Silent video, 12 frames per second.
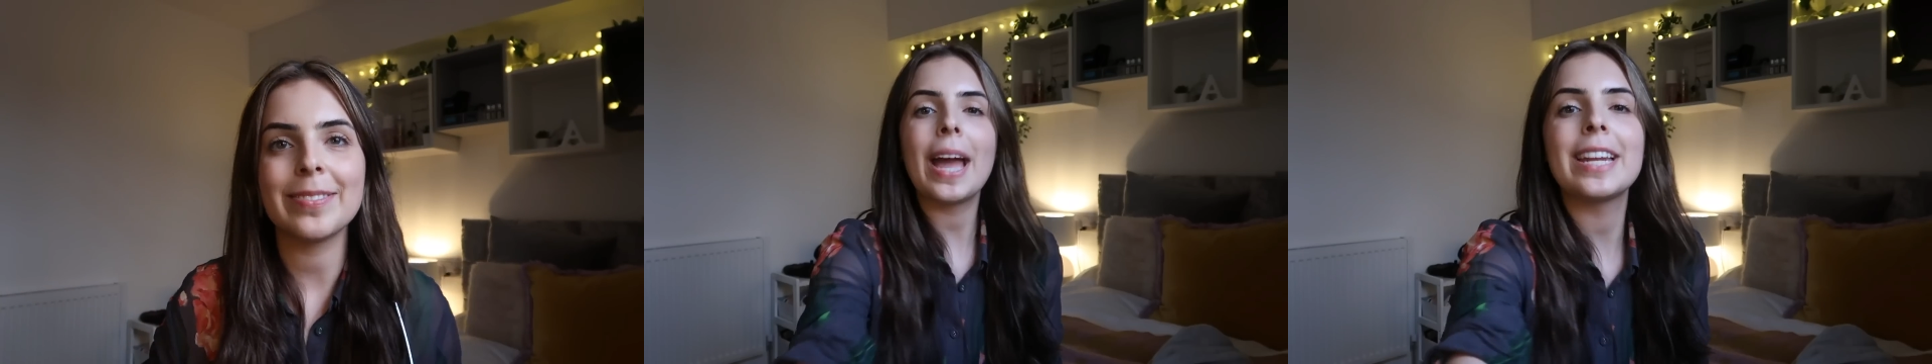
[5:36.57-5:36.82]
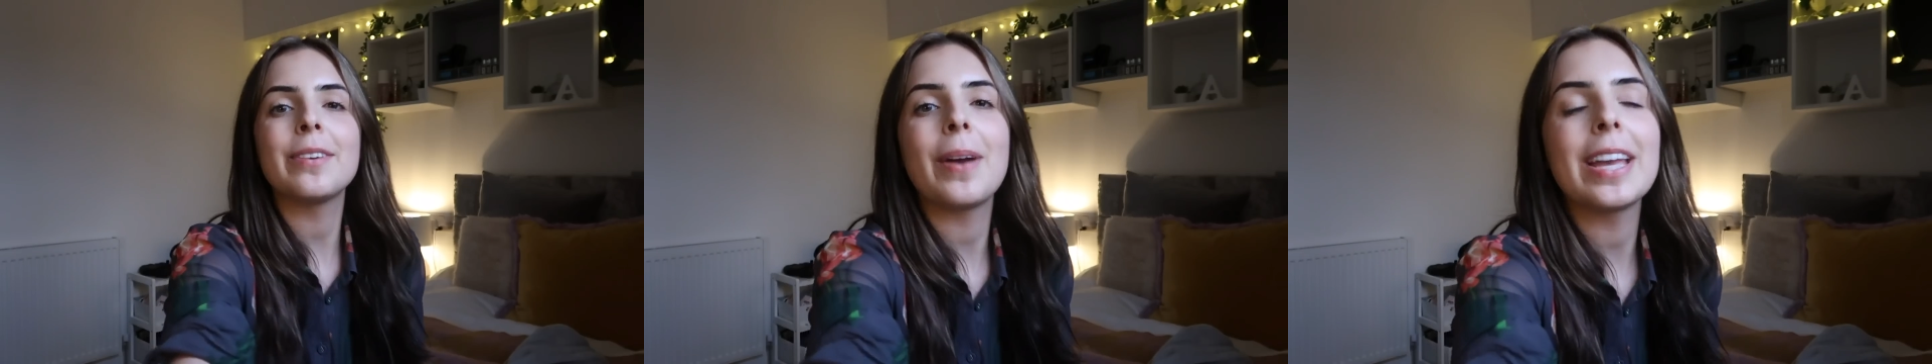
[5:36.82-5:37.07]
But
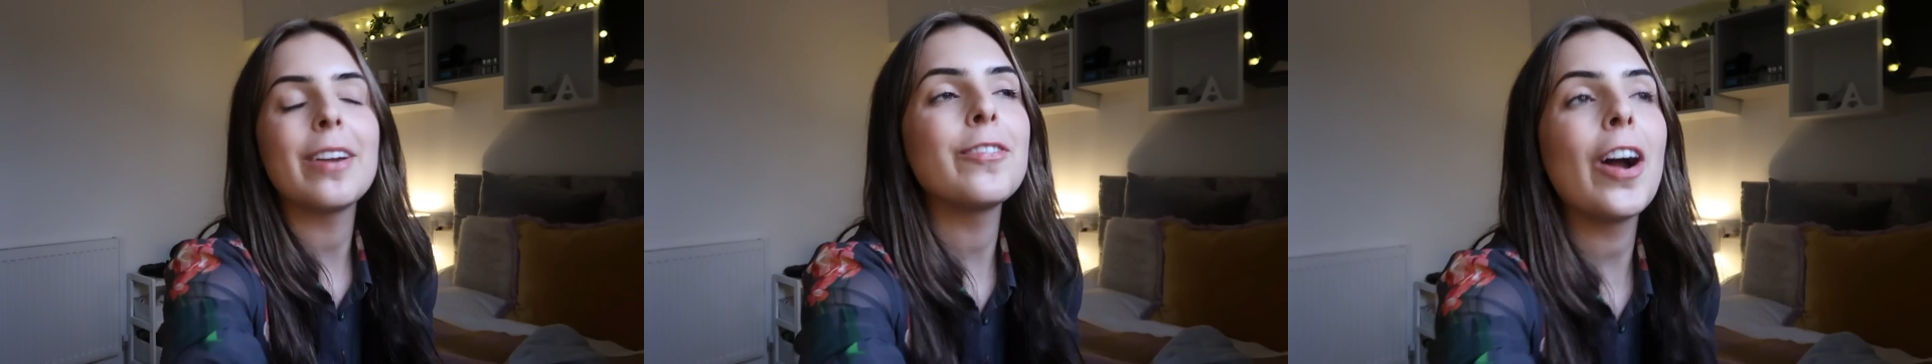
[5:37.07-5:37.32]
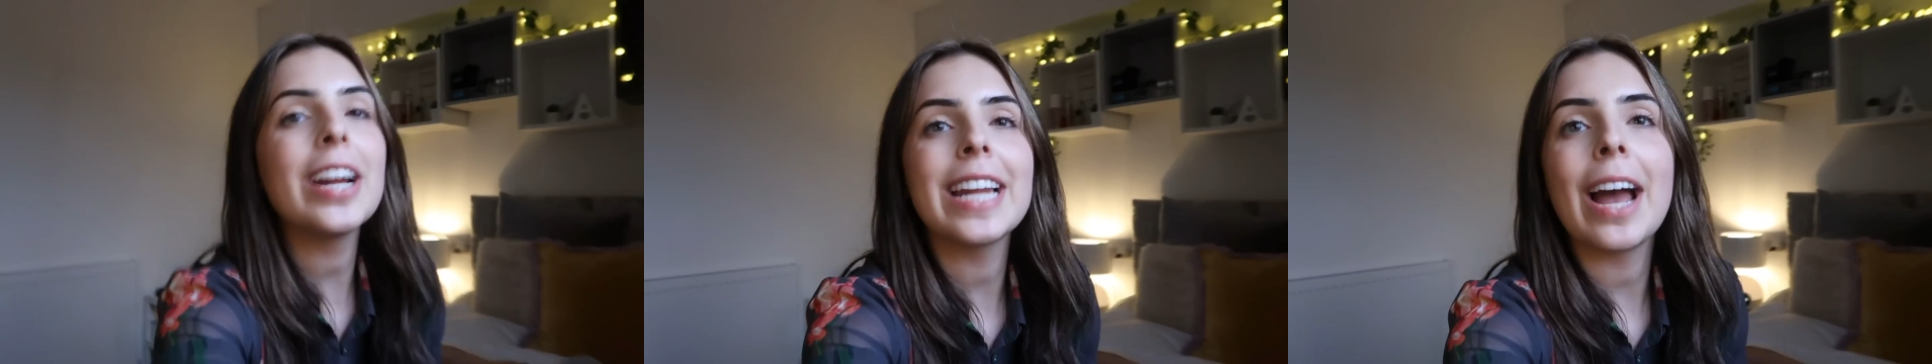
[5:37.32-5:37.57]
anyway,
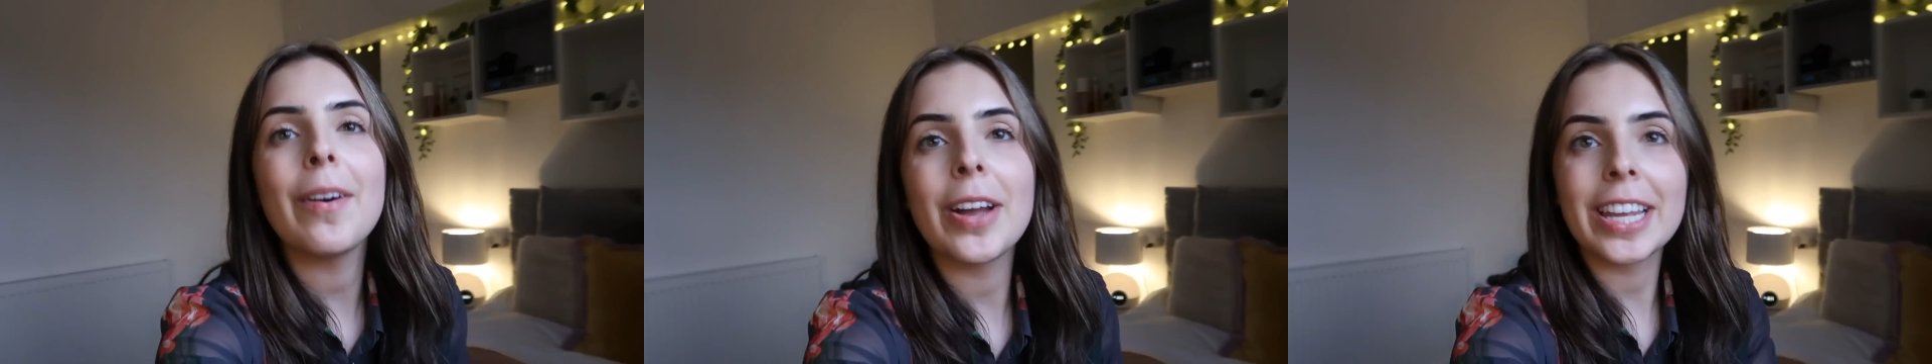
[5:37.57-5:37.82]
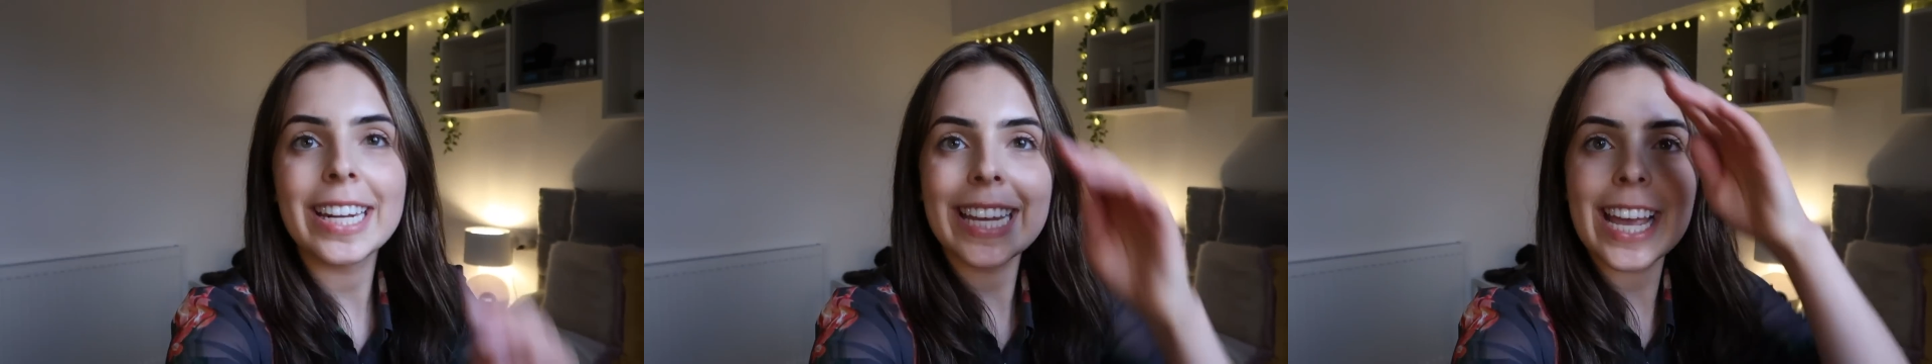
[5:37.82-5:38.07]
right now
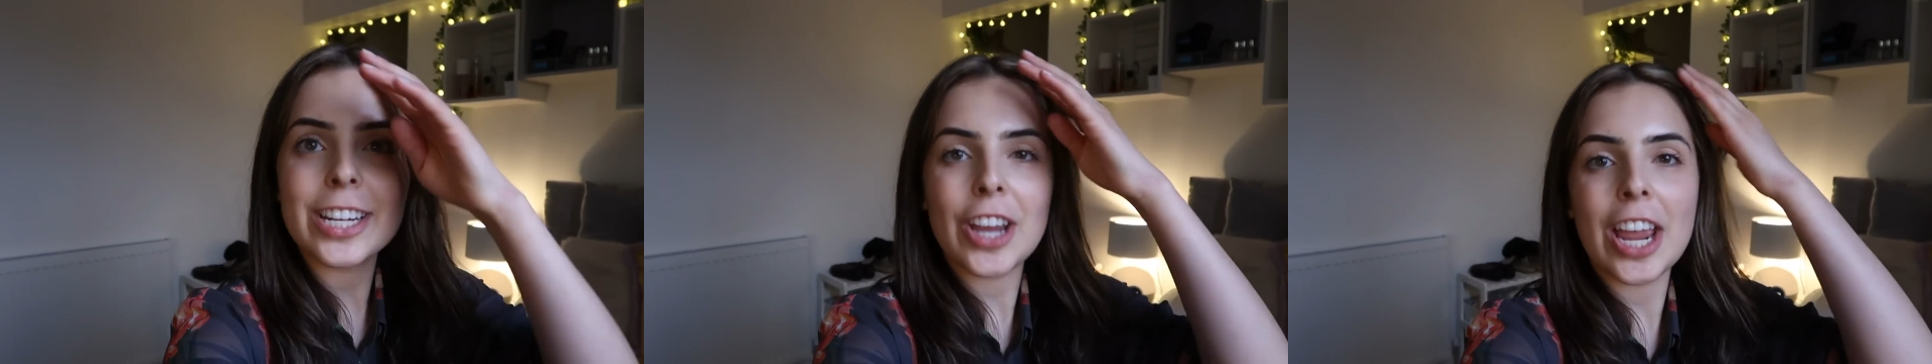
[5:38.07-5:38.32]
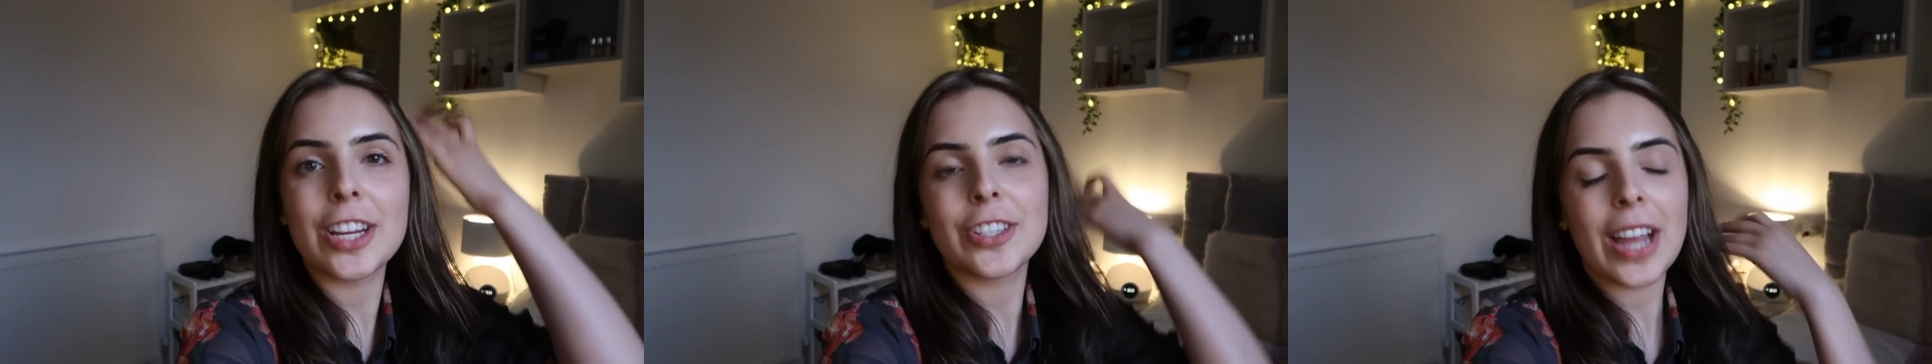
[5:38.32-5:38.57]
I'm going to get
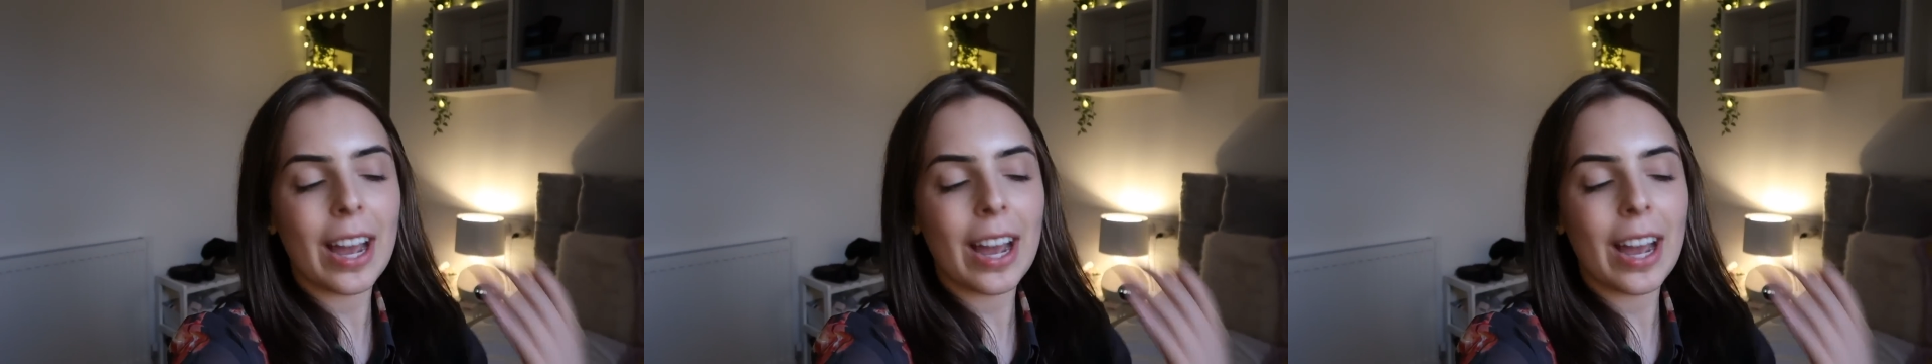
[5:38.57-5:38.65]
changed